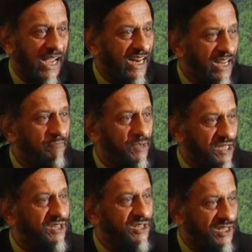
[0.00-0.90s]
any
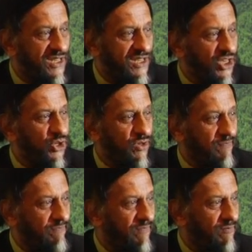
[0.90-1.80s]
business decision
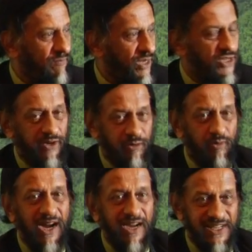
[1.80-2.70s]
which
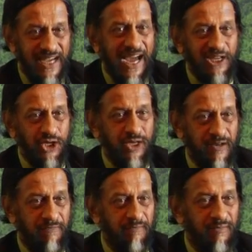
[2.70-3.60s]
requires
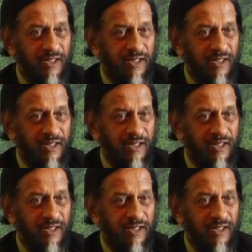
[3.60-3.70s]
action